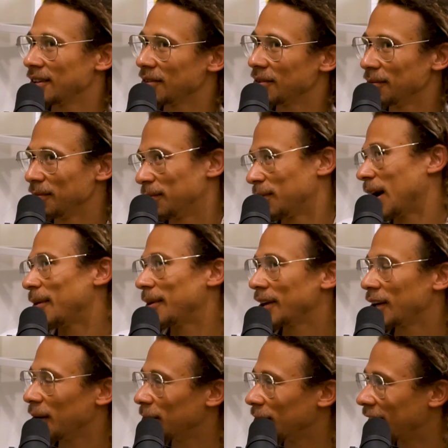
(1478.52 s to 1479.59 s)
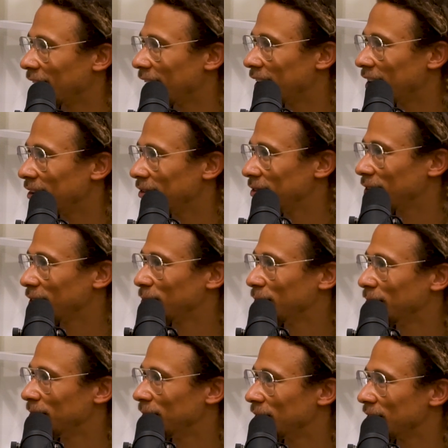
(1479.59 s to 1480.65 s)
Well, probably a couple K for
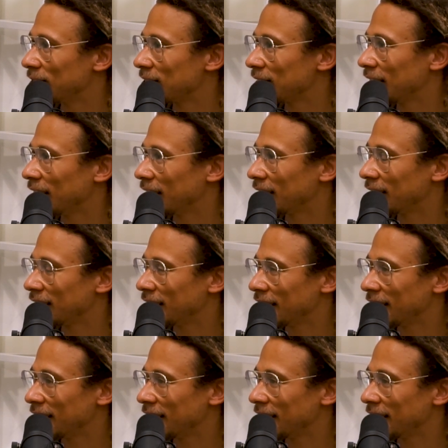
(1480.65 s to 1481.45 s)
one post.